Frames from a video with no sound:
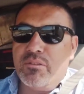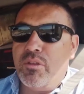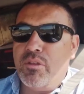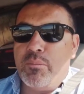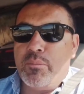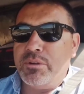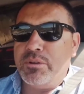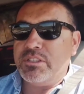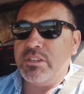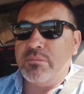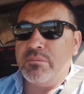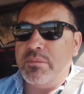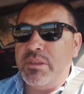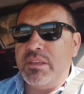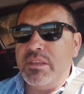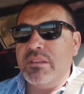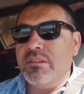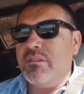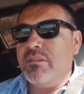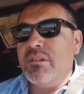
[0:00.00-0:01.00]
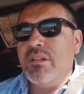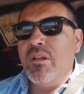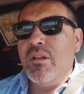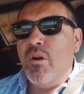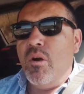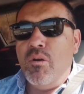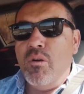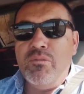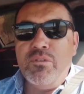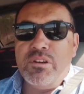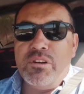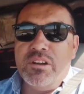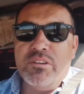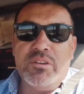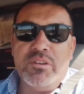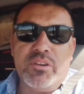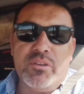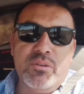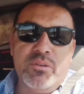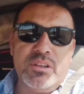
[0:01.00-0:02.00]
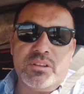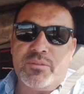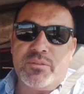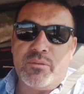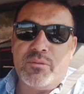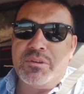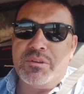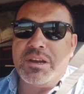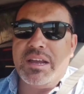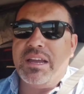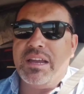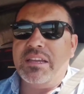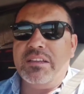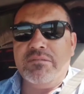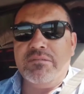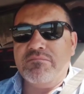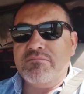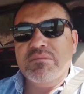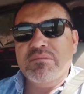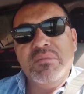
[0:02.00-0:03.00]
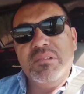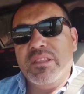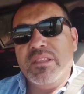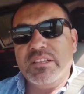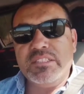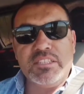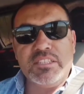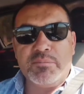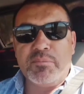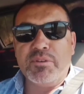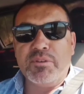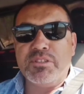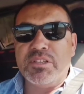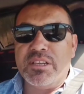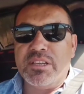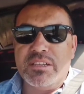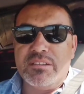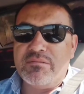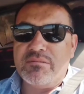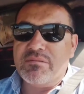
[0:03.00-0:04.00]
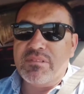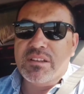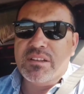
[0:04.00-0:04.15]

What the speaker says: They're pushing me over 100 units for one guy. That's just pushing it.